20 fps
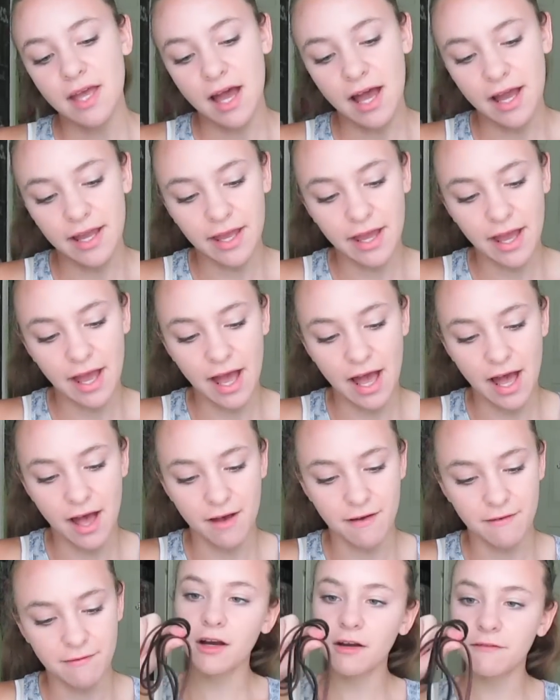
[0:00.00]
I
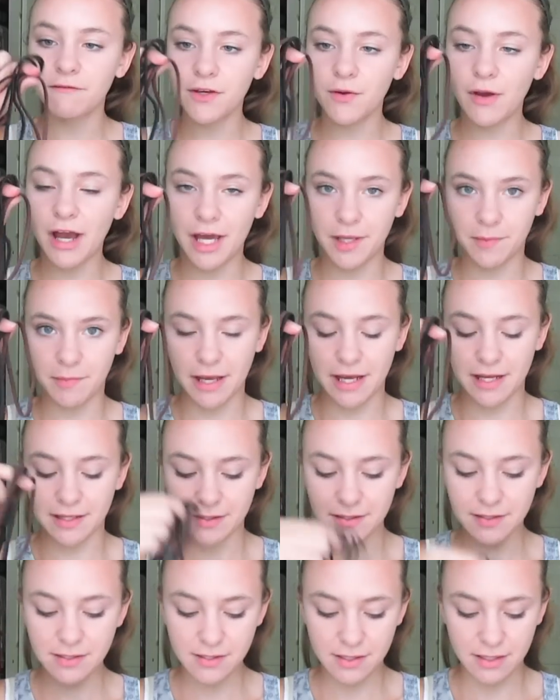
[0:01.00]
have a few
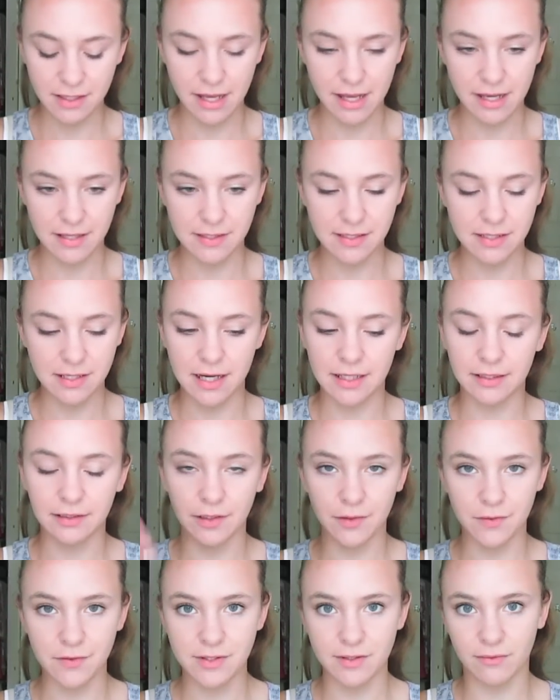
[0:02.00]
headbands in case I
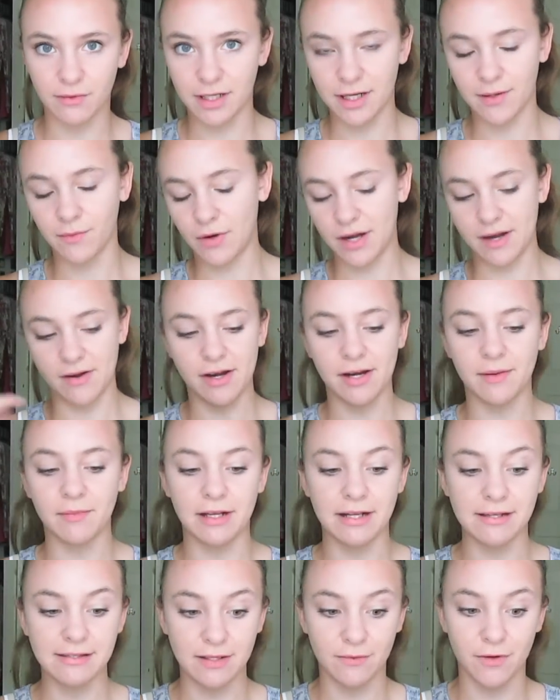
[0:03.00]
lose the one I'm wearing
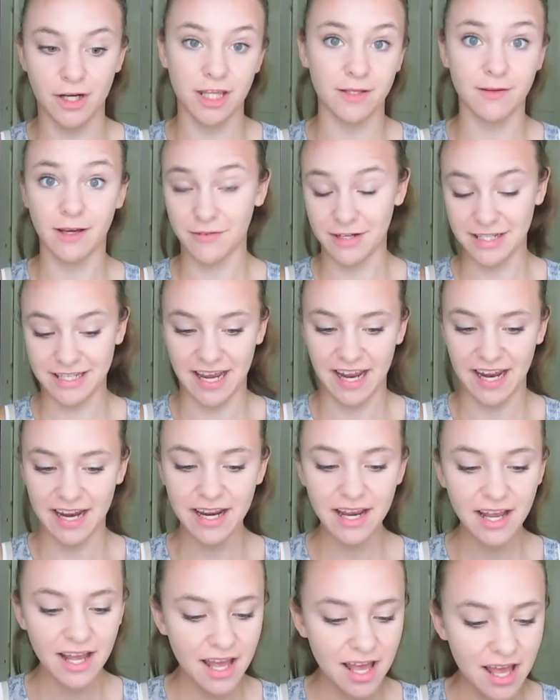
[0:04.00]
because I wear them every
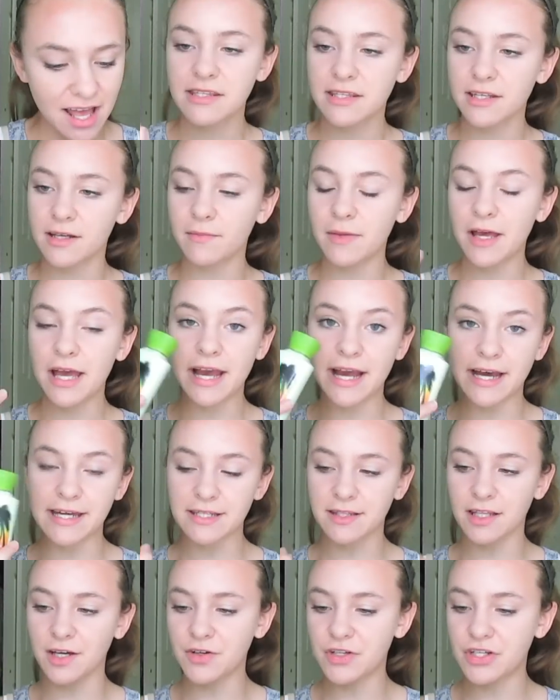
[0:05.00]
day. Some
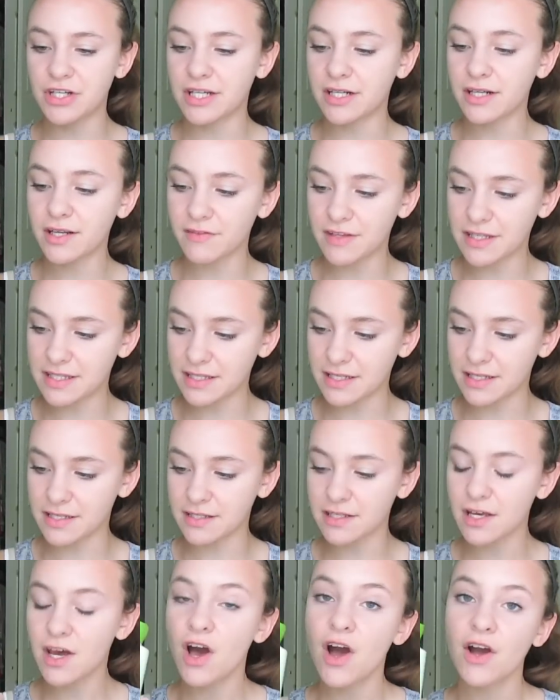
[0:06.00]
hand lotion. This
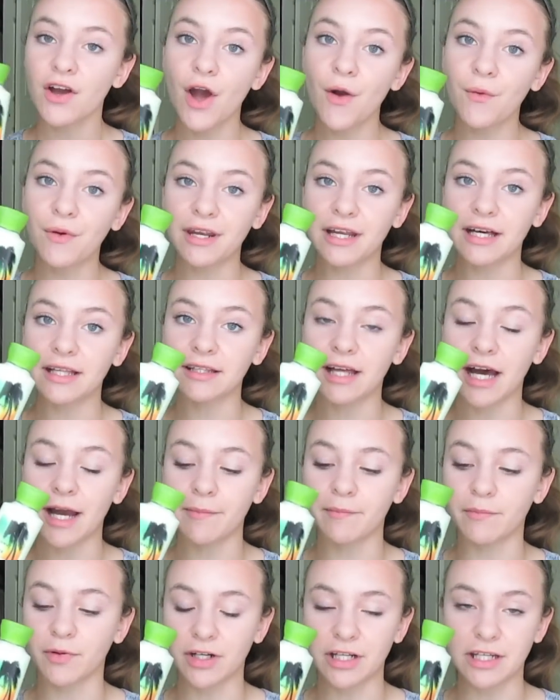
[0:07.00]
is Coconut
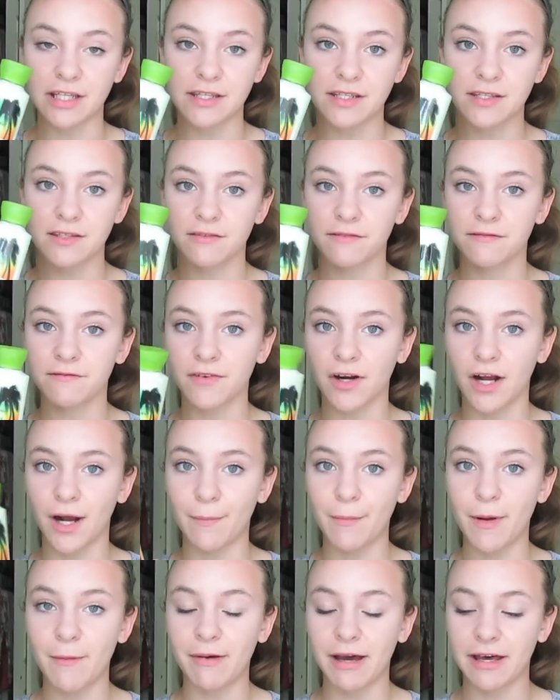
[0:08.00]
Lime Breeze
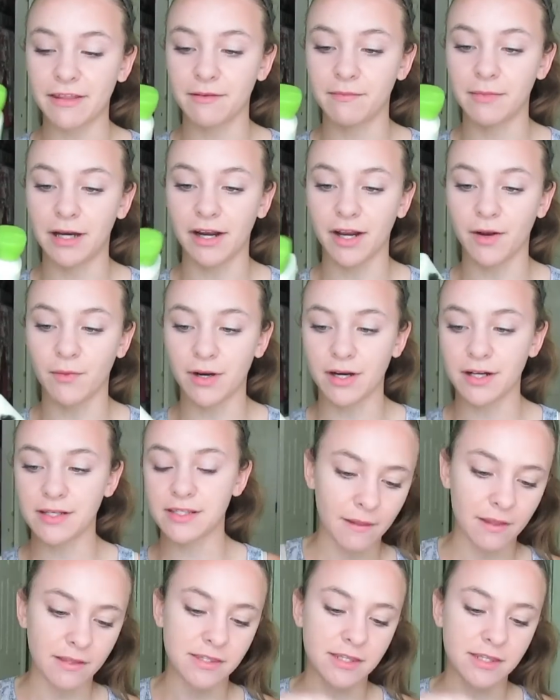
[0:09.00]
from Bath & Body Works.